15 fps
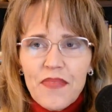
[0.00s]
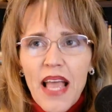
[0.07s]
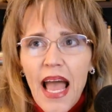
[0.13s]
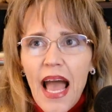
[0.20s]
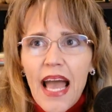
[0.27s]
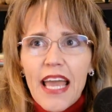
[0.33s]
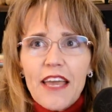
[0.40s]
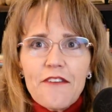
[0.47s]

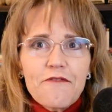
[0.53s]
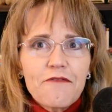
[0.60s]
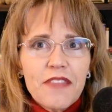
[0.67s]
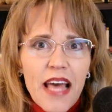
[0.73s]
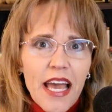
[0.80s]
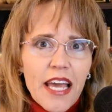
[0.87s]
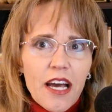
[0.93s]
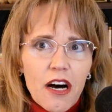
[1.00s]
If
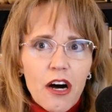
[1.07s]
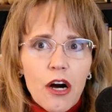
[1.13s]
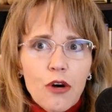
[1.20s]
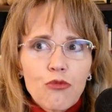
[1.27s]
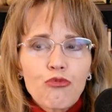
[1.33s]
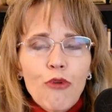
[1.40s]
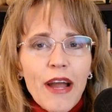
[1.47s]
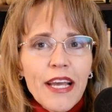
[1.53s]
they are
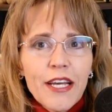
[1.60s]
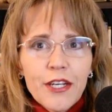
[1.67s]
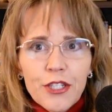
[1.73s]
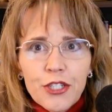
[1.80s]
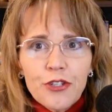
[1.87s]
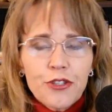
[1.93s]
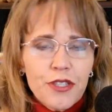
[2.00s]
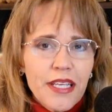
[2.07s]

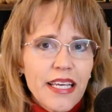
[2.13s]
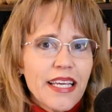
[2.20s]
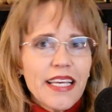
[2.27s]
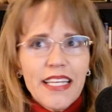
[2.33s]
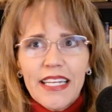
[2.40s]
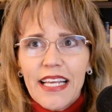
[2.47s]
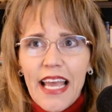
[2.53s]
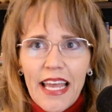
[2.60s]
regularly
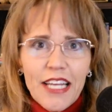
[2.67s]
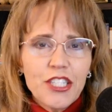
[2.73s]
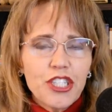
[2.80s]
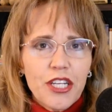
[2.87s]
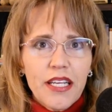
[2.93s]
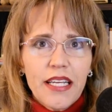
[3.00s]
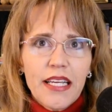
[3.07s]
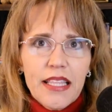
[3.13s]
engaging
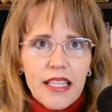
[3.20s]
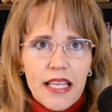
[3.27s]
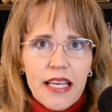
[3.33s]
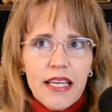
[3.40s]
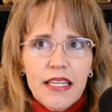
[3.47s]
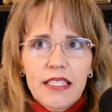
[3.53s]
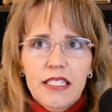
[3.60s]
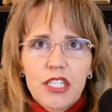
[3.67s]
in
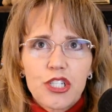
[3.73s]
things